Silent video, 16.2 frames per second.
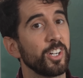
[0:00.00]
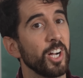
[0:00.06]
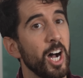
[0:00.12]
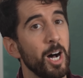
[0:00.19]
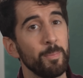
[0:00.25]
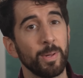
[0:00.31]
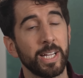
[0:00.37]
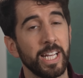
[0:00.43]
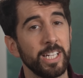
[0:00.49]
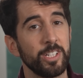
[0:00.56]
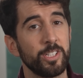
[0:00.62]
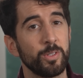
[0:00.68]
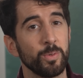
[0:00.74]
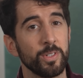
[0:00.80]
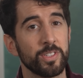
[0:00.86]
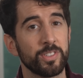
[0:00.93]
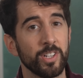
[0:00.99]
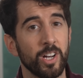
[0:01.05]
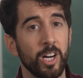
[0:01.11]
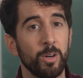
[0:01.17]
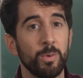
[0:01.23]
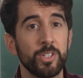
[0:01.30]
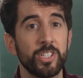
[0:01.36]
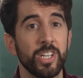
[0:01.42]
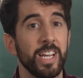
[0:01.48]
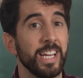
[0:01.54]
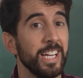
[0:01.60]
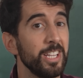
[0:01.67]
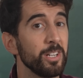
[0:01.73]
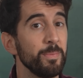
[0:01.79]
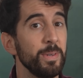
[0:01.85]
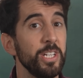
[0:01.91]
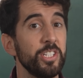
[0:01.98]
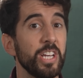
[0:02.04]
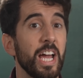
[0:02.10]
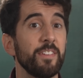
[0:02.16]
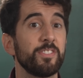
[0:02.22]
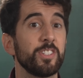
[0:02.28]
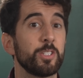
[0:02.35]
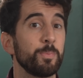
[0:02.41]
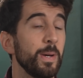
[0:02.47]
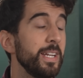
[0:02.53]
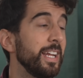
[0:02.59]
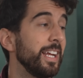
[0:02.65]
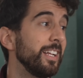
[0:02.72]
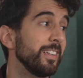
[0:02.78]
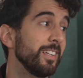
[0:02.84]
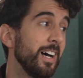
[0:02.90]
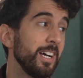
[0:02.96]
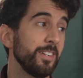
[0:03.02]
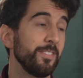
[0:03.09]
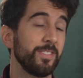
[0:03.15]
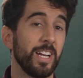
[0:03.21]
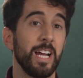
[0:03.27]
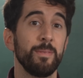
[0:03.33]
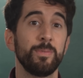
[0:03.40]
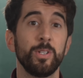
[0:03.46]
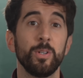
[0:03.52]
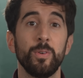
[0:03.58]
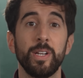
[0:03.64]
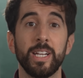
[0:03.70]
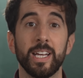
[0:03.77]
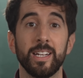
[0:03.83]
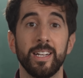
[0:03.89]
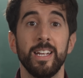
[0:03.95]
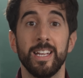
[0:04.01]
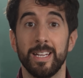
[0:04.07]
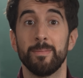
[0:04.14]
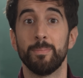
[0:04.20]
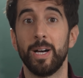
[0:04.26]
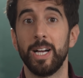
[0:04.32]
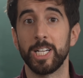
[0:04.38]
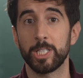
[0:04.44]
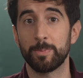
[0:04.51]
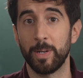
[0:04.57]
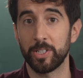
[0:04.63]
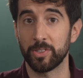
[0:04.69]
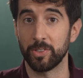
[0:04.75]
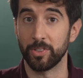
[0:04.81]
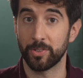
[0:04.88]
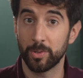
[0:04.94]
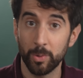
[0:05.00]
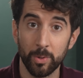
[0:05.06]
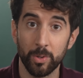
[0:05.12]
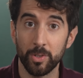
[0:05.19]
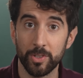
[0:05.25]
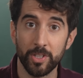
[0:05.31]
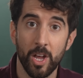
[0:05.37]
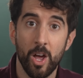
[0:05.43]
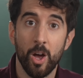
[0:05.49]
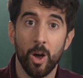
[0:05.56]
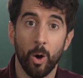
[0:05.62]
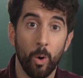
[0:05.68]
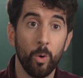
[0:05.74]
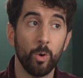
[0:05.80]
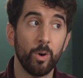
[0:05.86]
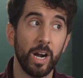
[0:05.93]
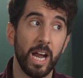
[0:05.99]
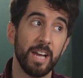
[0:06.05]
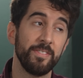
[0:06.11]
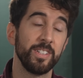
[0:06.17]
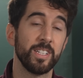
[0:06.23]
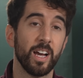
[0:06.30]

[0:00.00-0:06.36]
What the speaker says: complicated to install, which either means you have to spend a lot of time doing it and buying special tools, or having